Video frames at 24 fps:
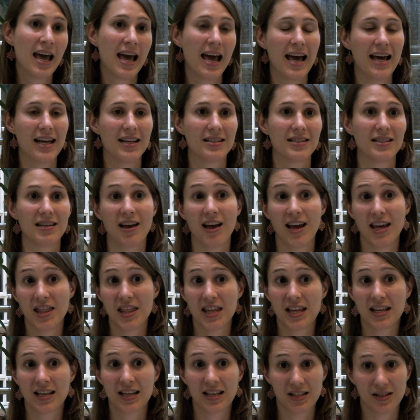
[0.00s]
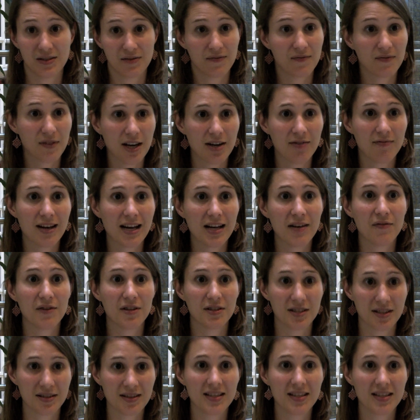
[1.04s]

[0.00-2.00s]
And I think it's very relevant,